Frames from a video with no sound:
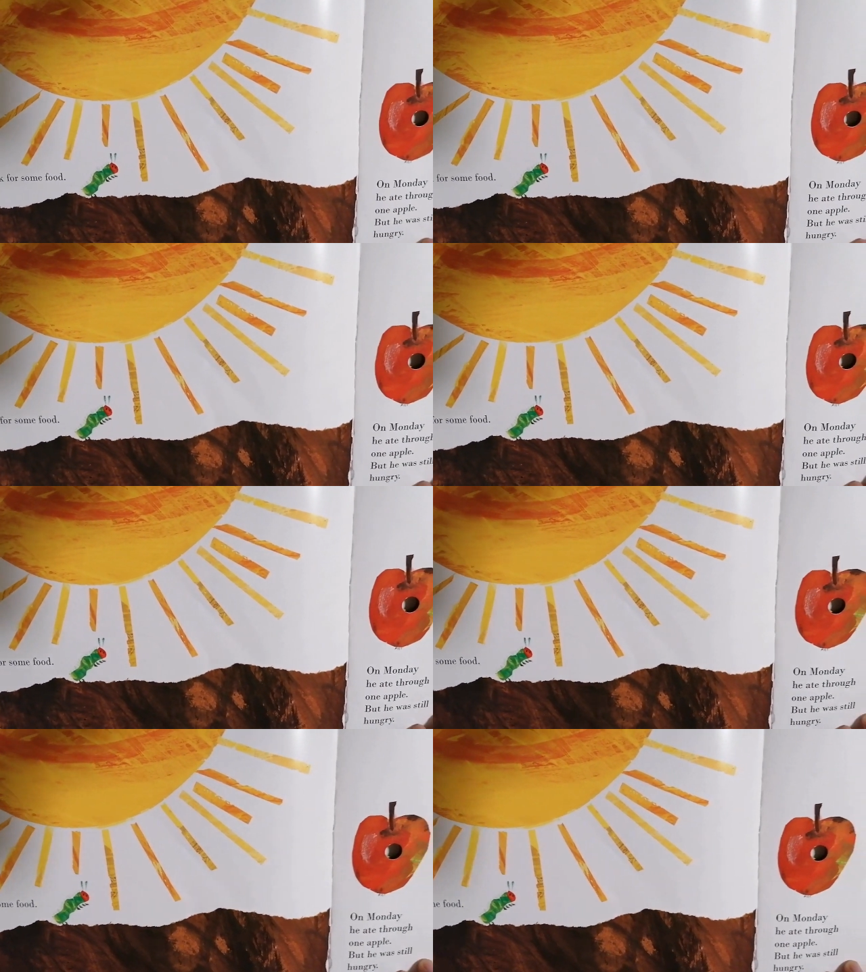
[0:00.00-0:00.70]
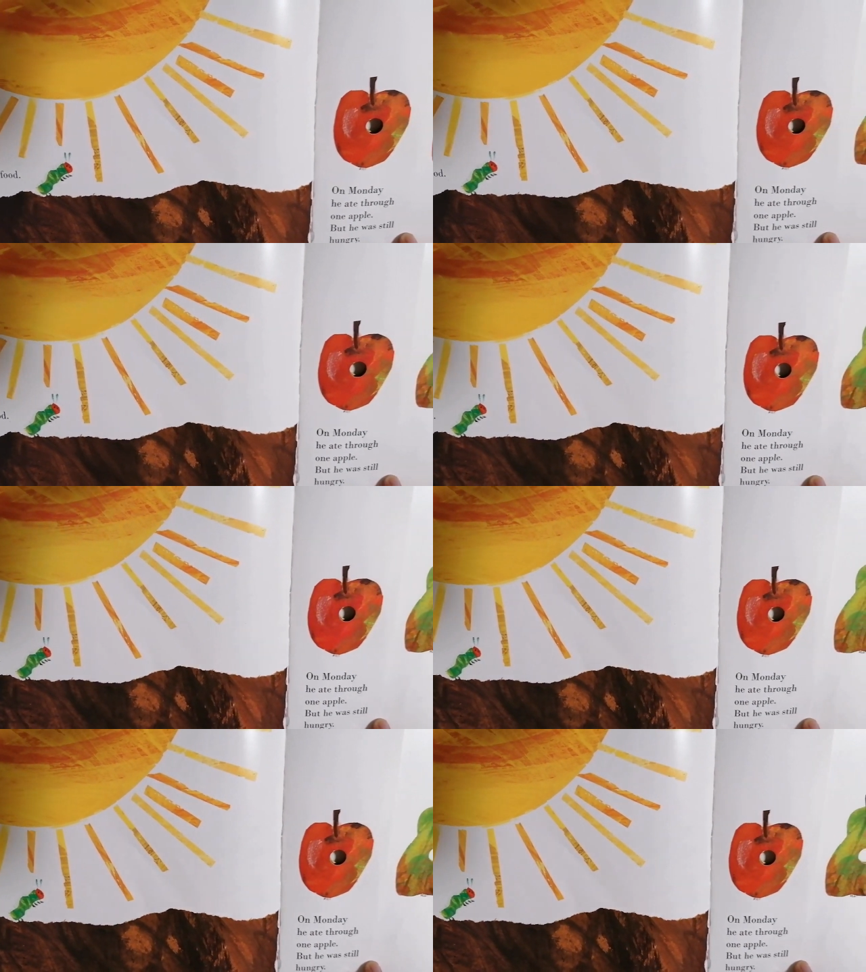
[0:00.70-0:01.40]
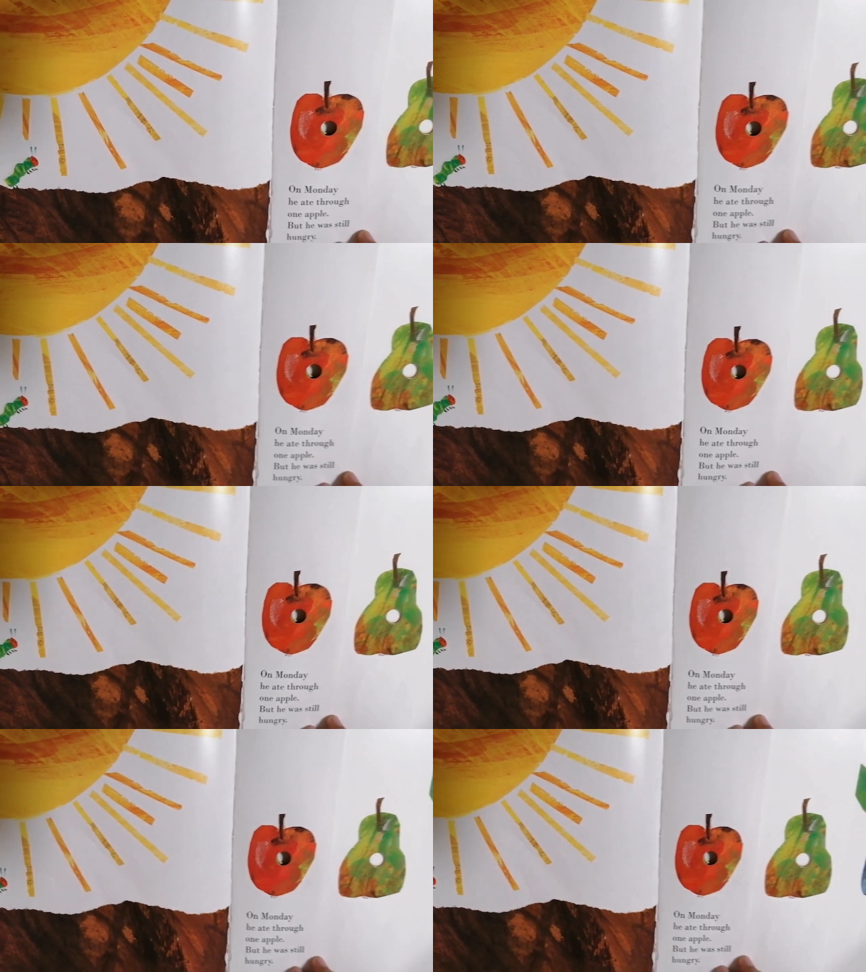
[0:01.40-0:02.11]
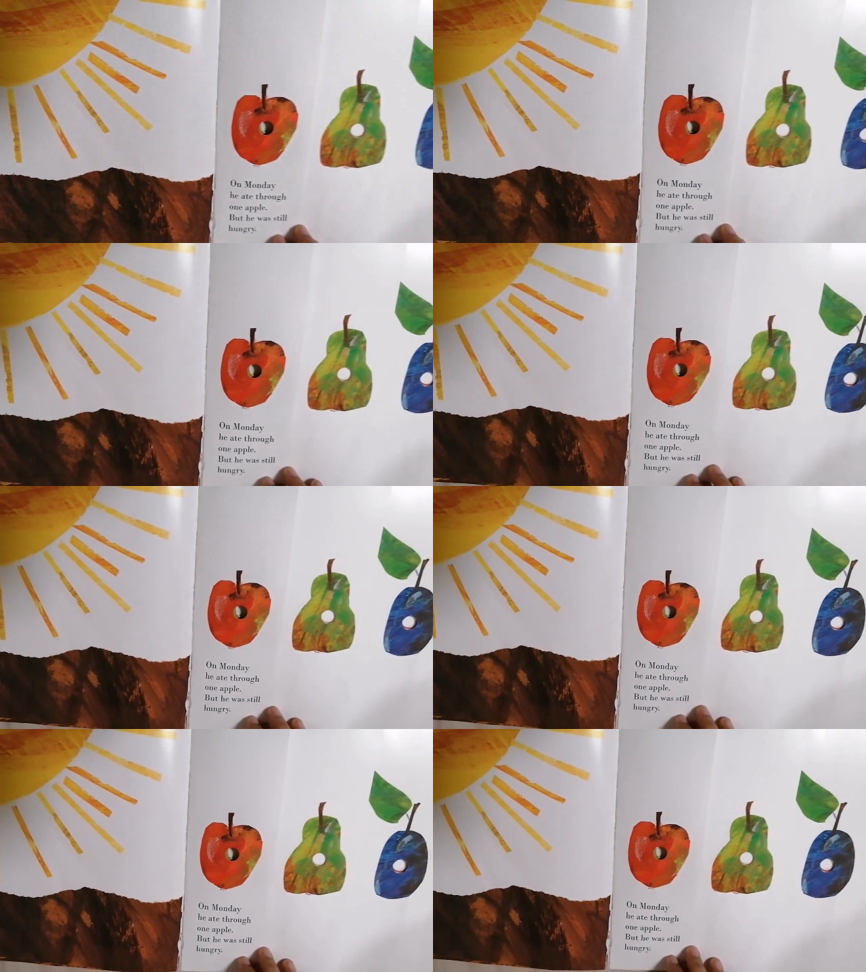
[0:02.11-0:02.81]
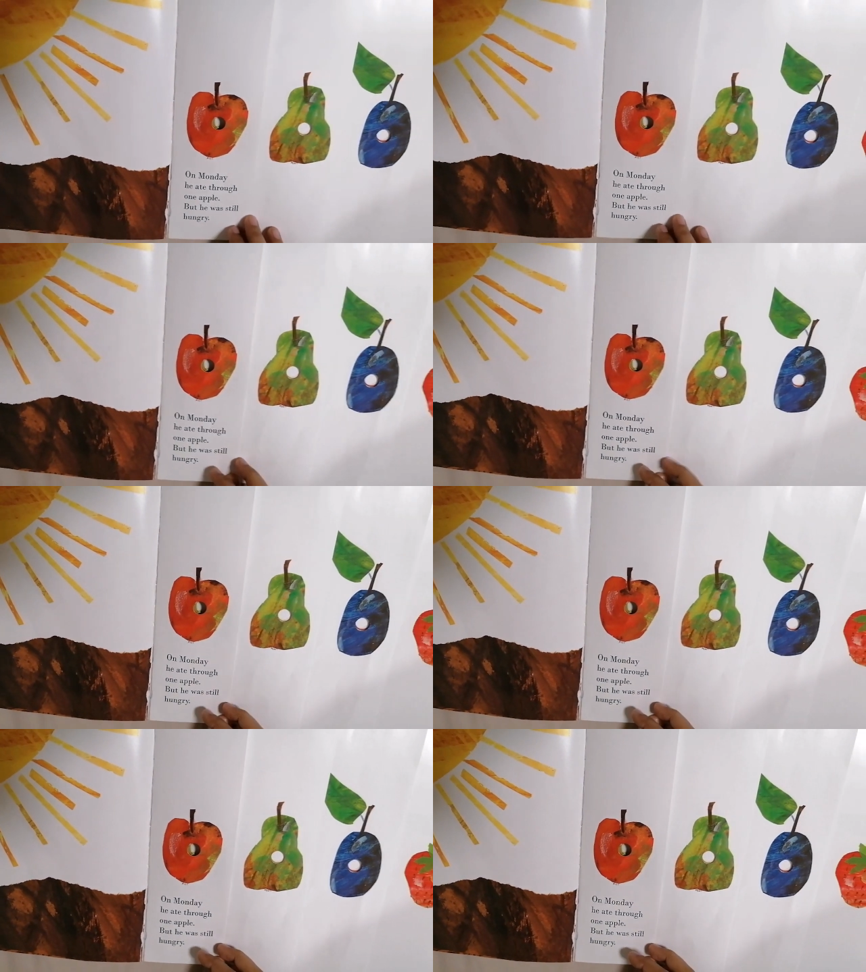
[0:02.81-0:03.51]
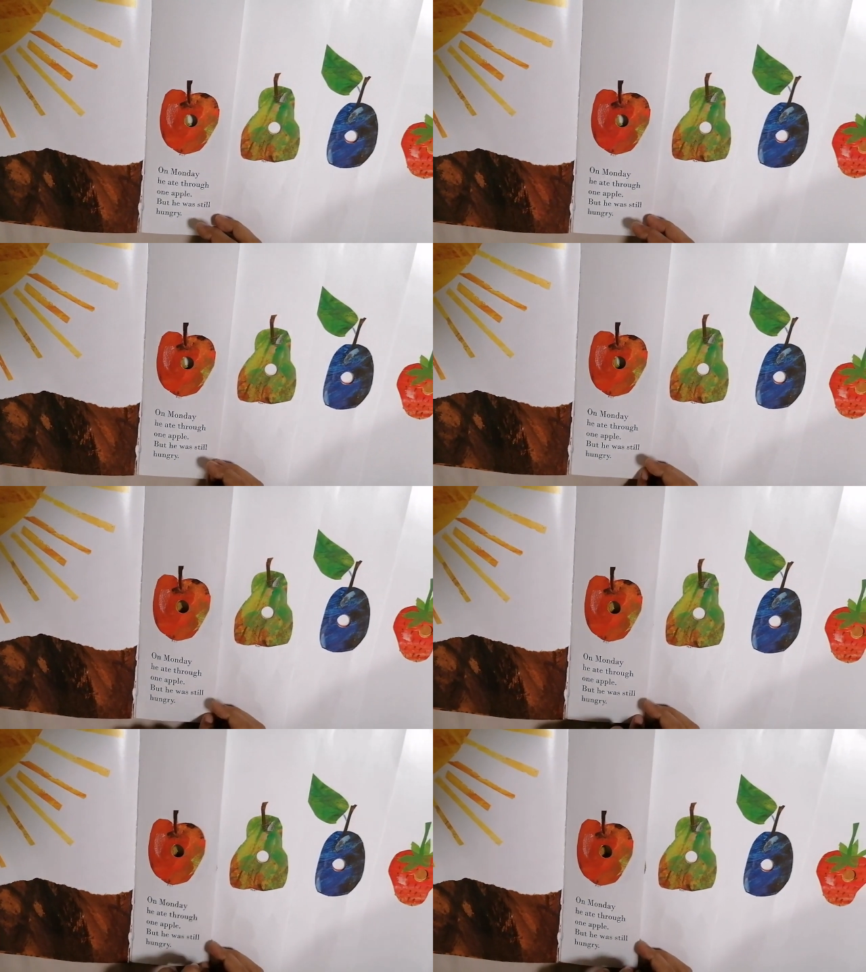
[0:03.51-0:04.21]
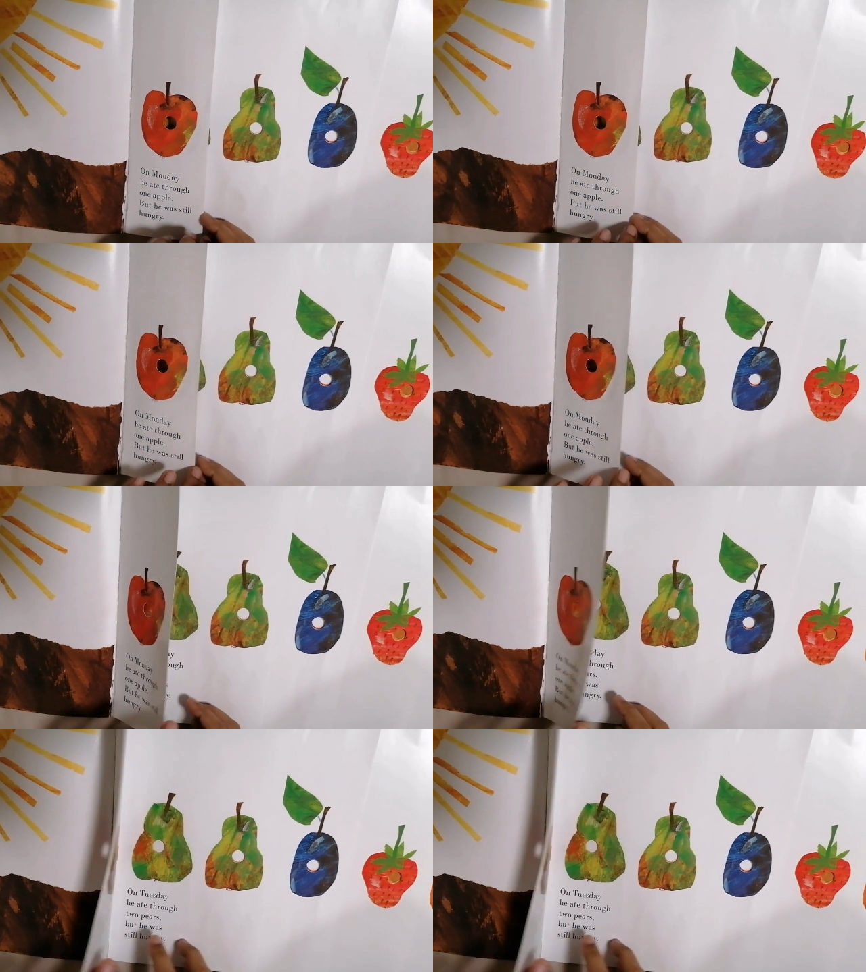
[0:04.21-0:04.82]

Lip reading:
[unreadable: no face in view]